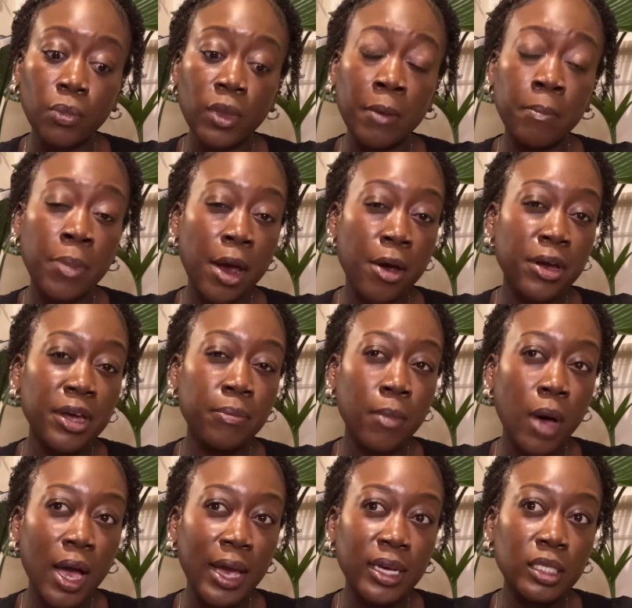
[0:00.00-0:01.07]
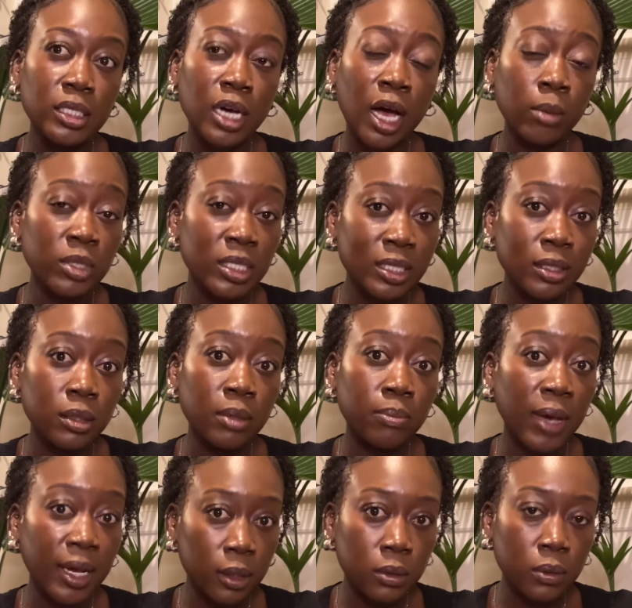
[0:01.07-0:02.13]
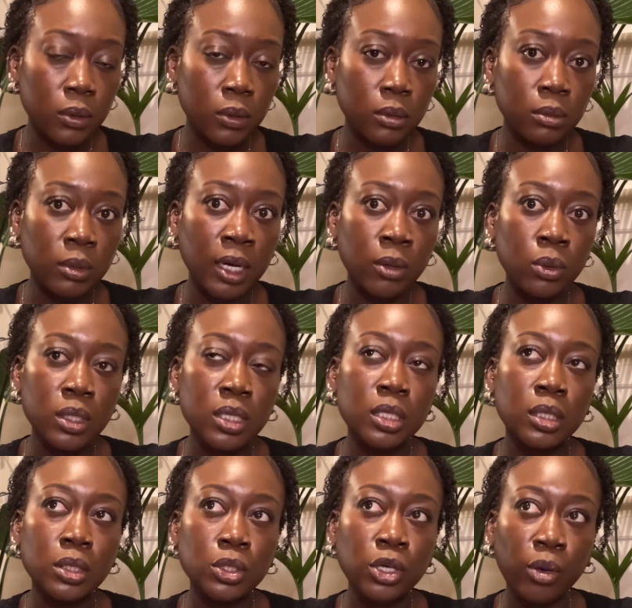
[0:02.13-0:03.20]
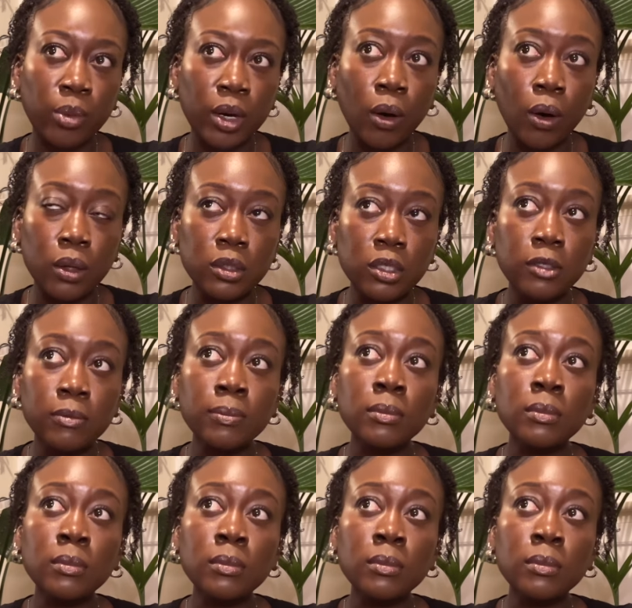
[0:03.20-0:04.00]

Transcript: And bearing in mind, I'm still in medical school while all this is going on.